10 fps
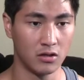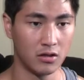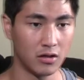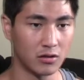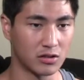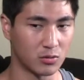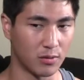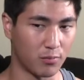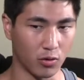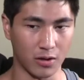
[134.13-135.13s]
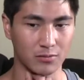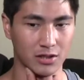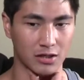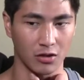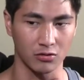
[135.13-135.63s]
I looked at so many programs
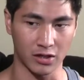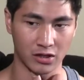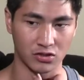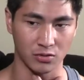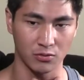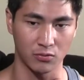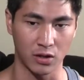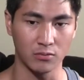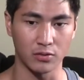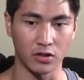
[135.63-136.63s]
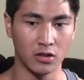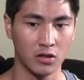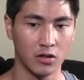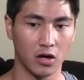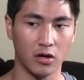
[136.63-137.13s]
that it all kind of jumbled around, but
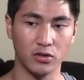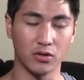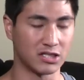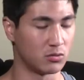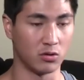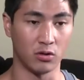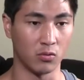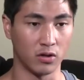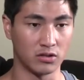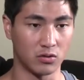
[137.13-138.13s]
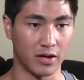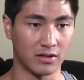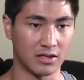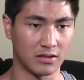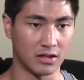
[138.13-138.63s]
you guys were the only ones who had
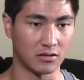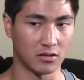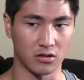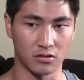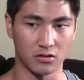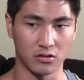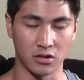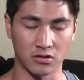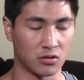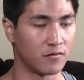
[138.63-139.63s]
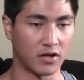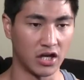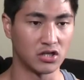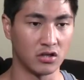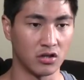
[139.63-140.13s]
that
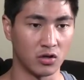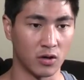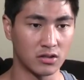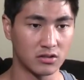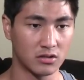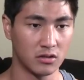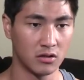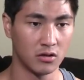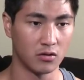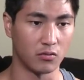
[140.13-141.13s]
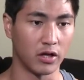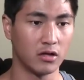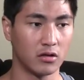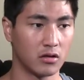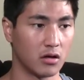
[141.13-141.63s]
certification in the US,
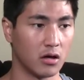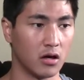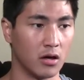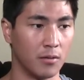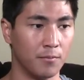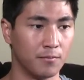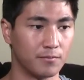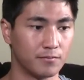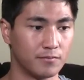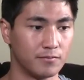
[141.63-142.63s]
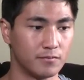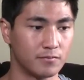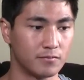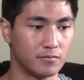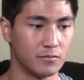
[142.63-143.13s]
right? I
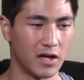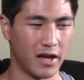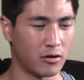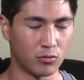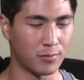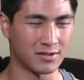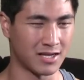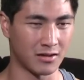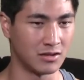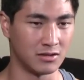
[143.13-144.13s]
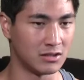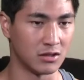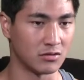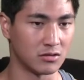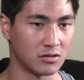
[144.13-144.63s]
don't remember exactly the
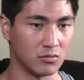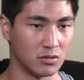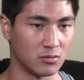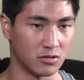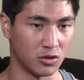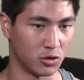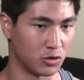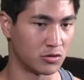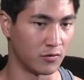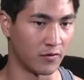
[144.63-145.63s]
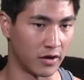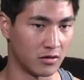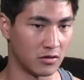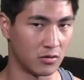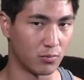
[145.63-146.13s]
details. It was you're
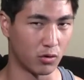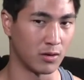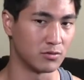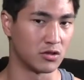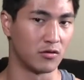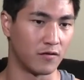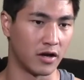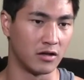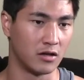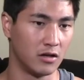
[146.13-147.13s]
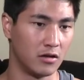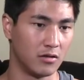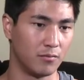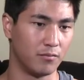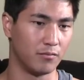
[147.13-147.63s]
certified, your program's certified,
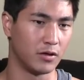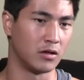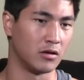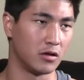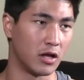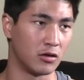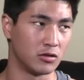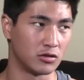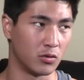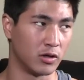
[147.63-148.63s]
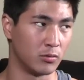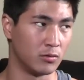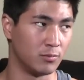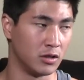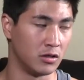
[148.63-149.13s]
and so it
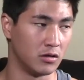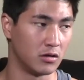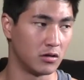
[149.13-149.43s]
would be